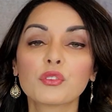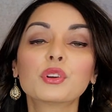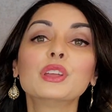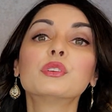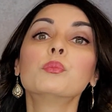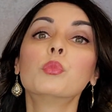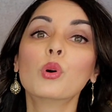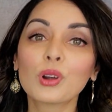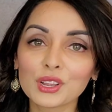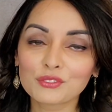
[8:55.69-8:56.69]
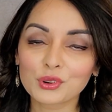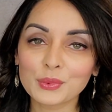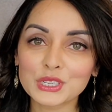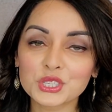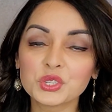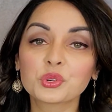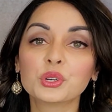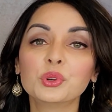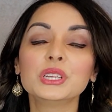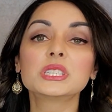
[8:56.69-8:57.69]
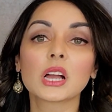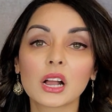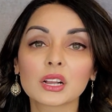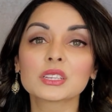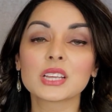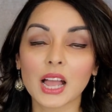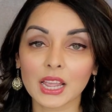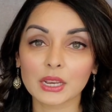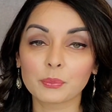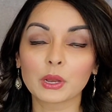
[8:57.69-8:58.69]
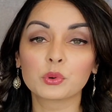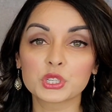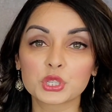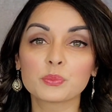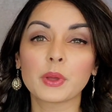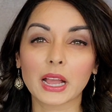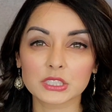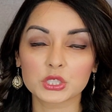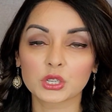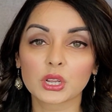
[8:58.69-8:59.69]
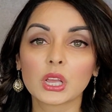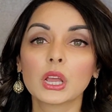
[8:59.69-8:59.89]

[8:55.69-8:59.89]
For even more information, you could read Tongue Tied by Richard Baxter.